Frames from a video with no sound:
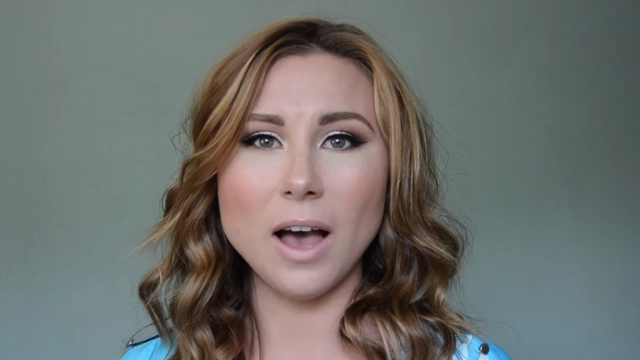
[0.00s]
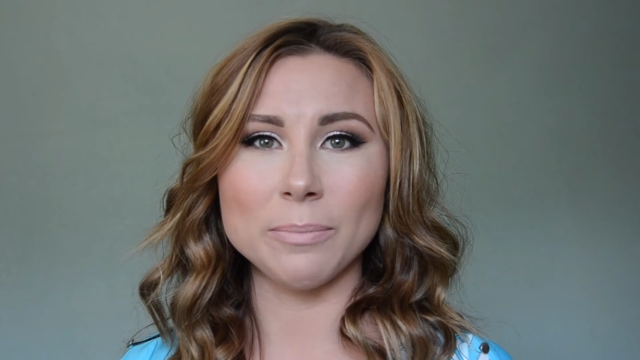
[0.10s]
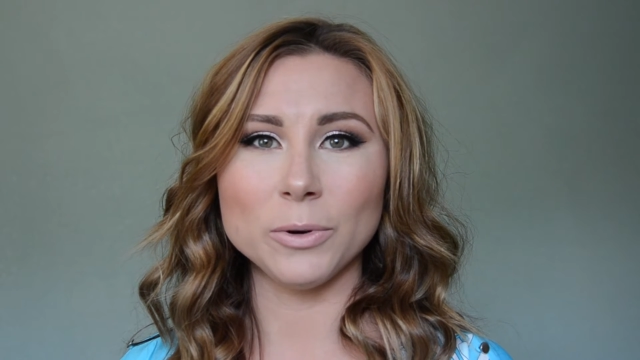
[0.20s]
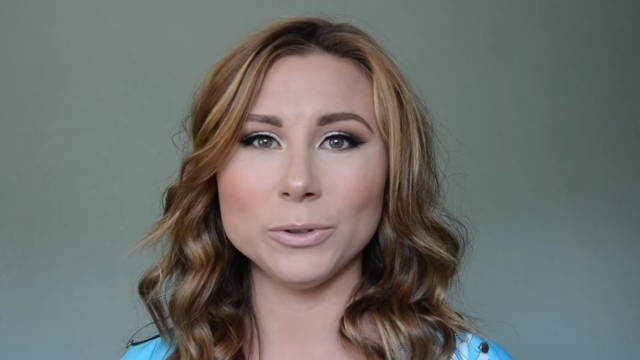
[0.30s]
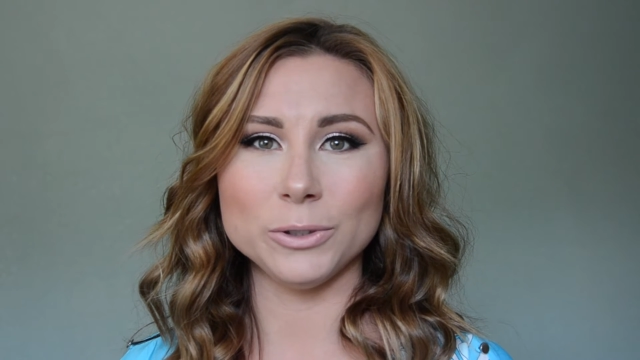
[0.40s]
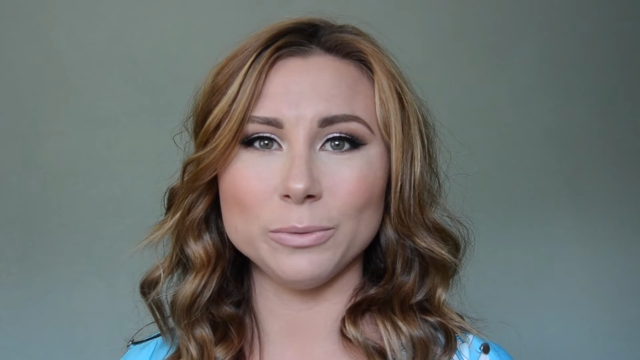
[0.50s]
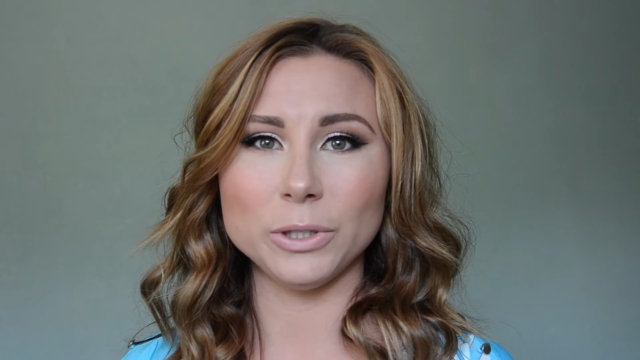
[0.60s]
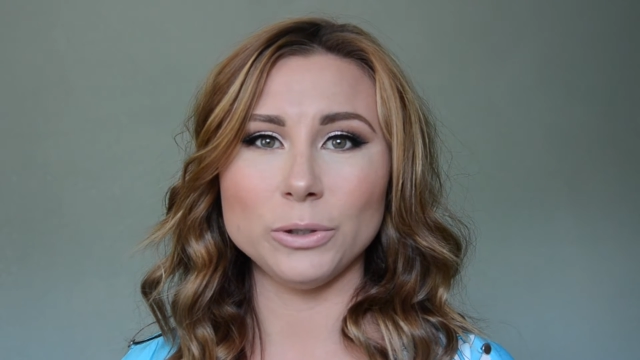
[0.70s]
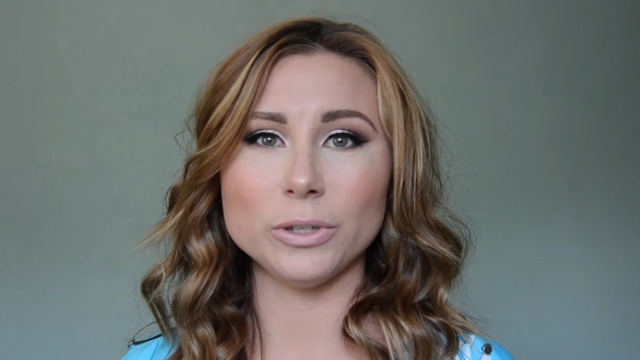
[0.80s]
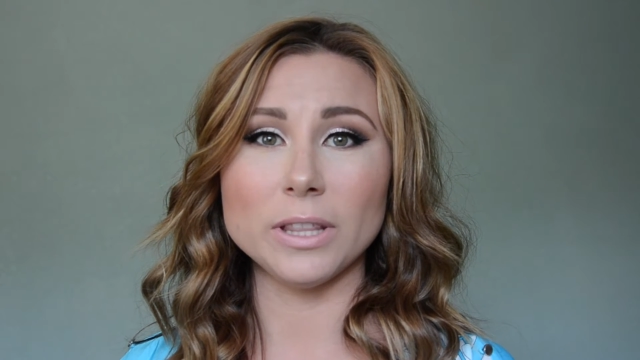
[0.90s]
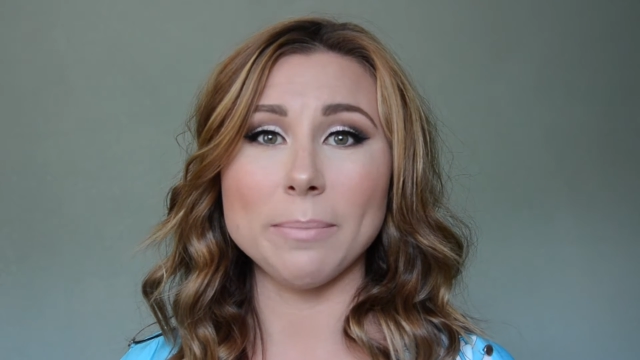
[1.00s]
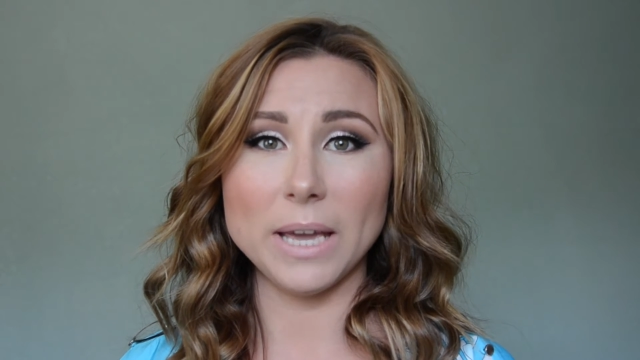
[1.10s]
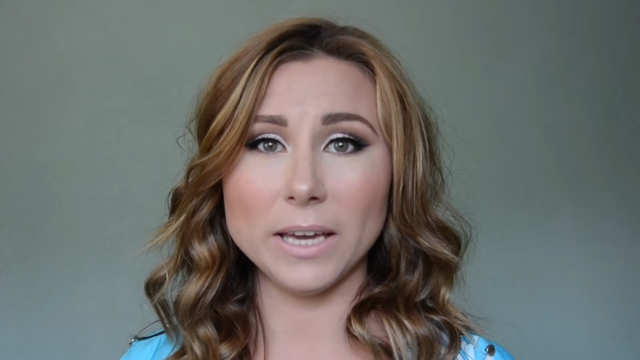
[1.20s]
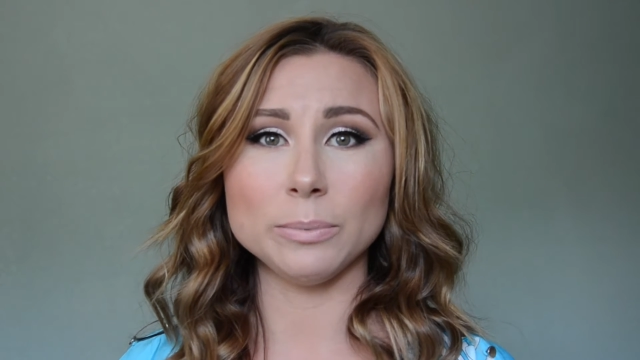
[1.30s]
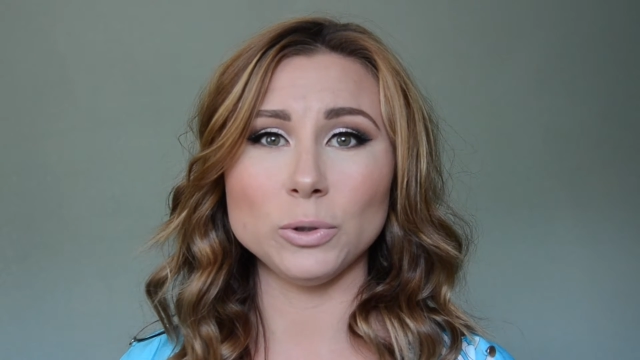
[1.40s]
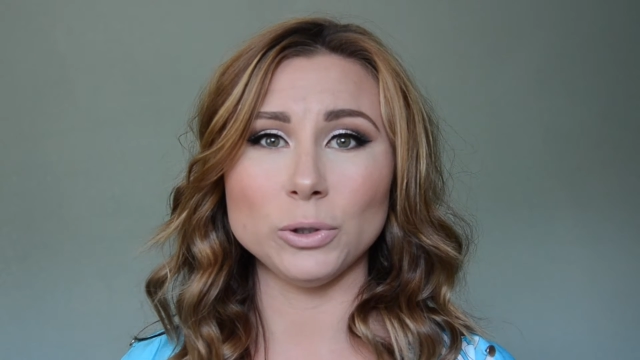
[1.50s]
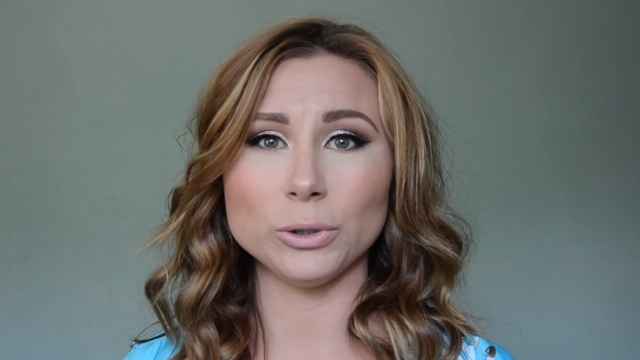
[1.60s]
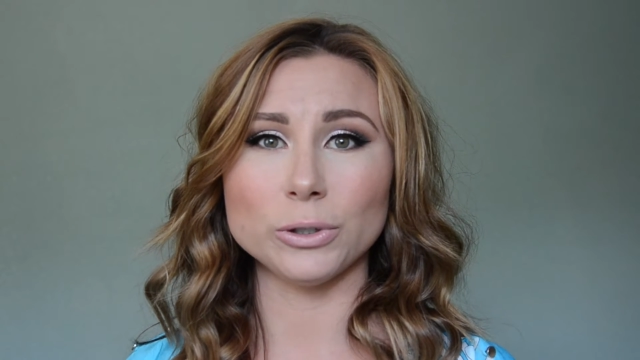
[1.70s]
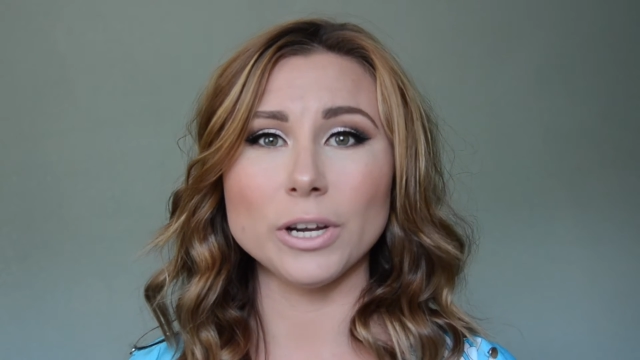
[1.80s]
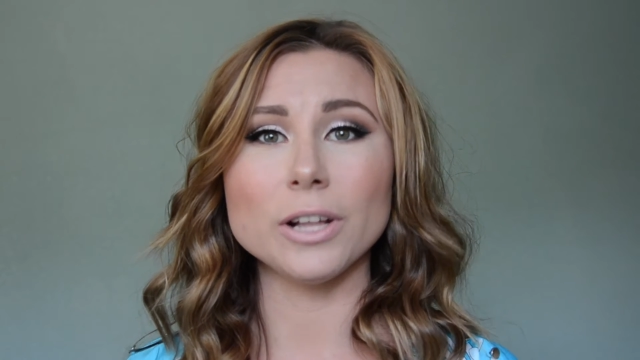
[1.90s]
I'm going to be doing a makeup
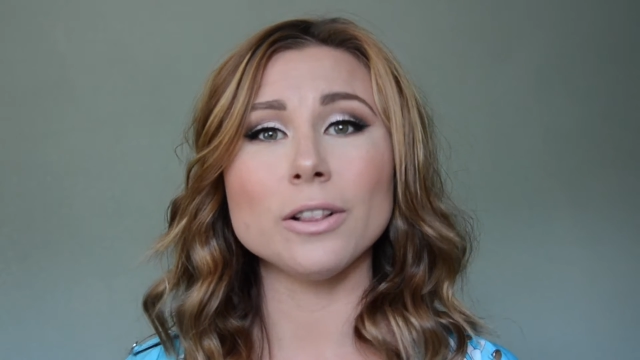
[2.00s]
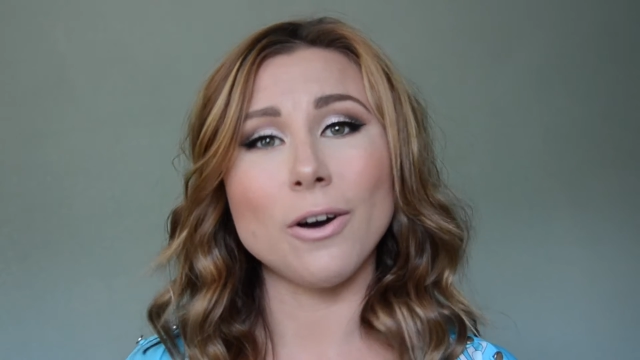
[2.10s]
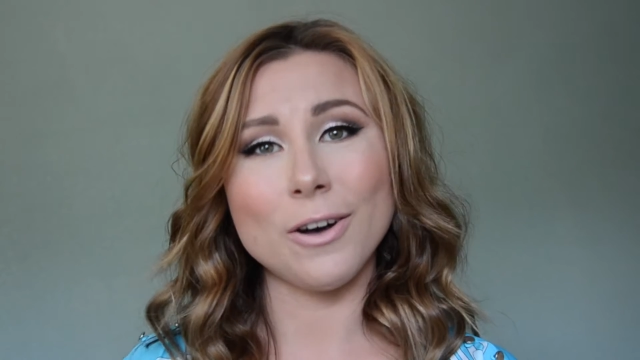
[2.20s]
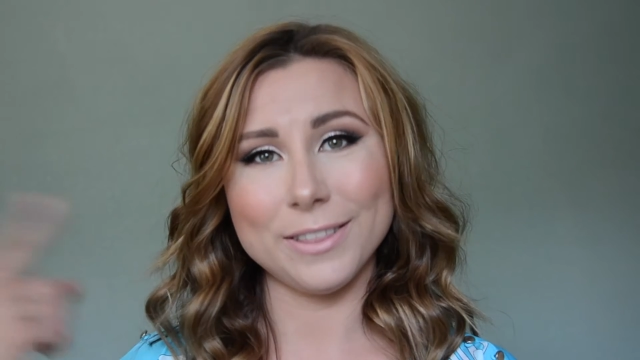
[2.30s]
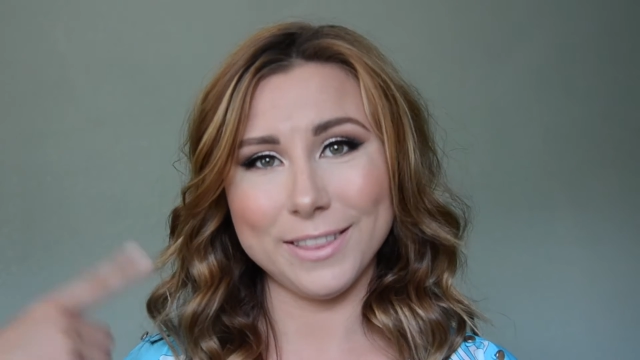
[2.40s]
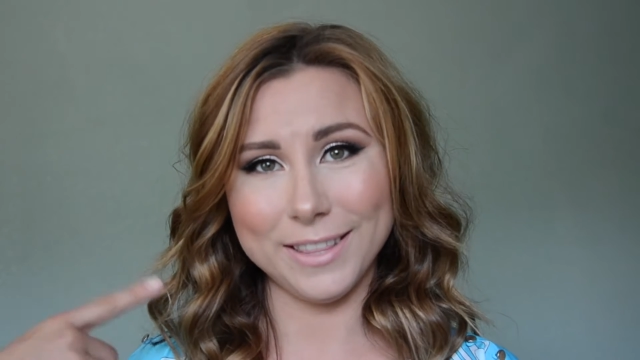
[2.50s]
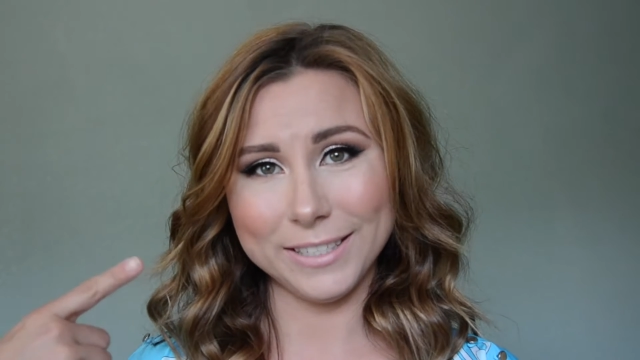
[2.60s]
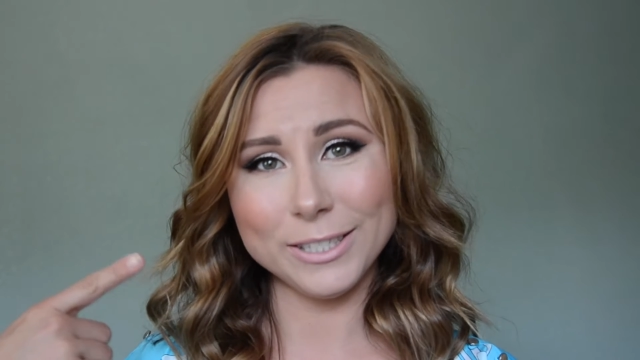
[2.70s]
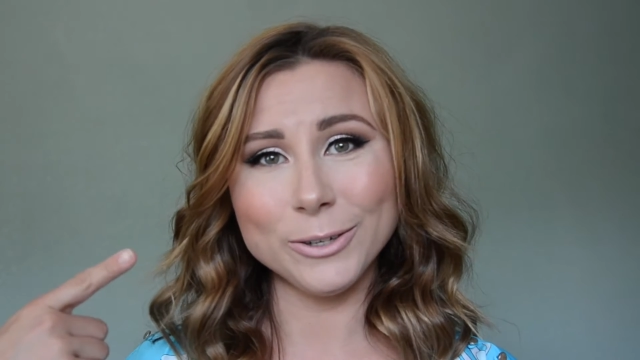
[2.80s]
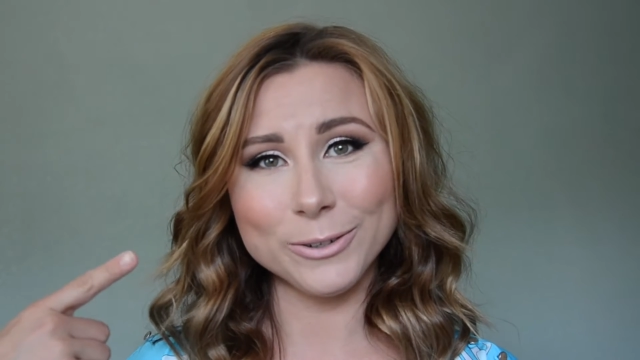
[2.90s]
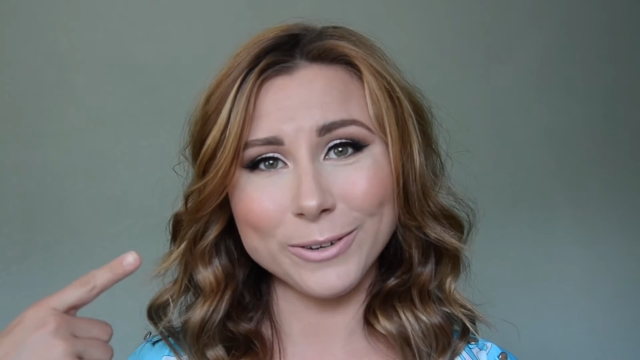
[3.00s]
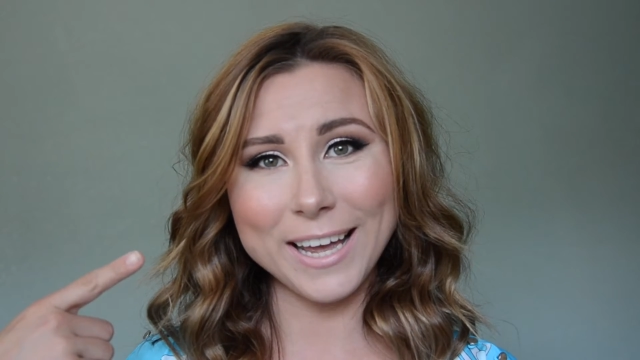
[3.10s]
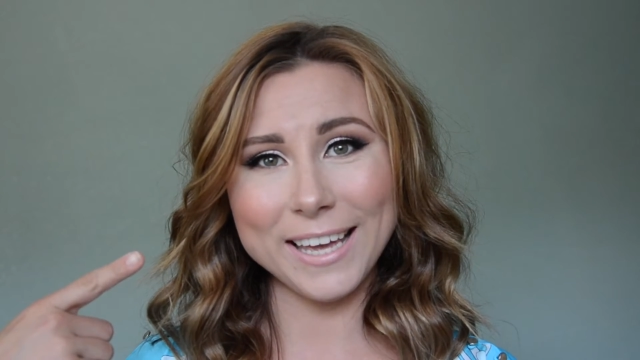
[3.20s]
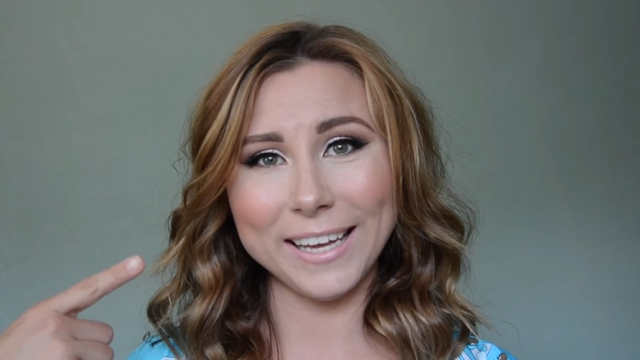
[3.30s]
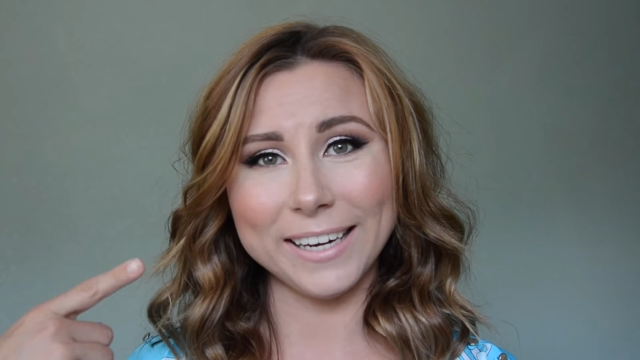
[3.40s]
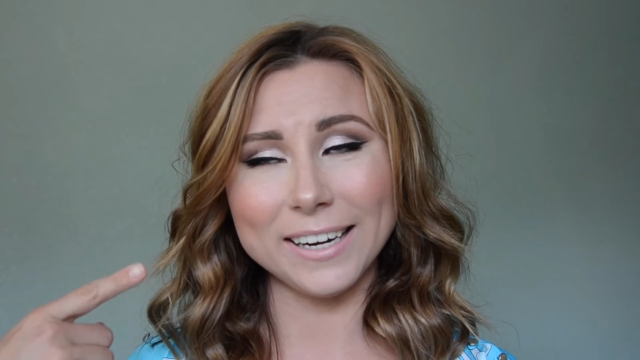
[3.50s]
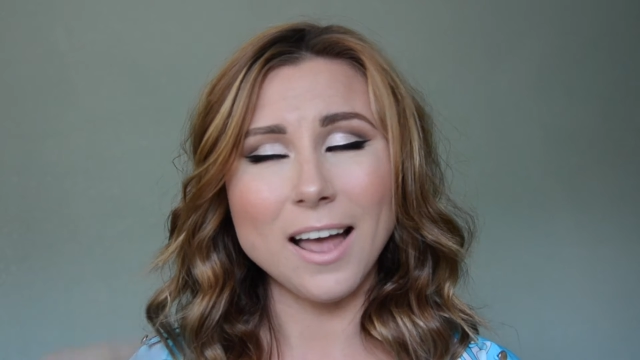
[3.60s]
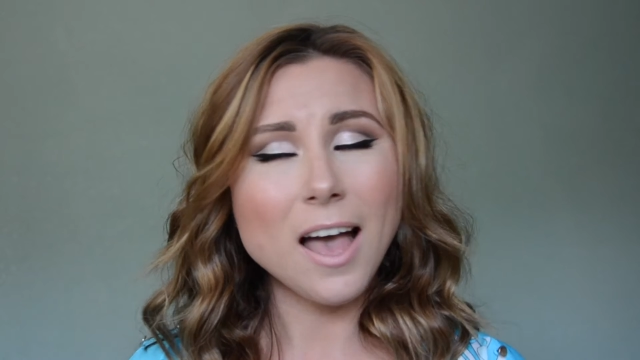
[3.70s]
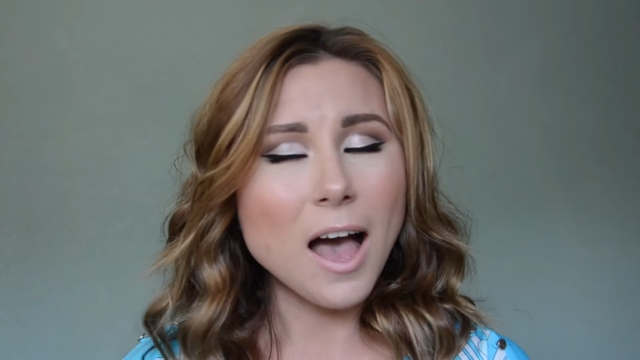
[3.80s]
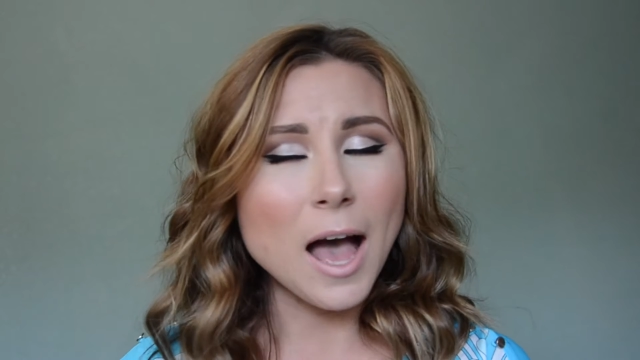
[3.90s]
tutorial on this look right here.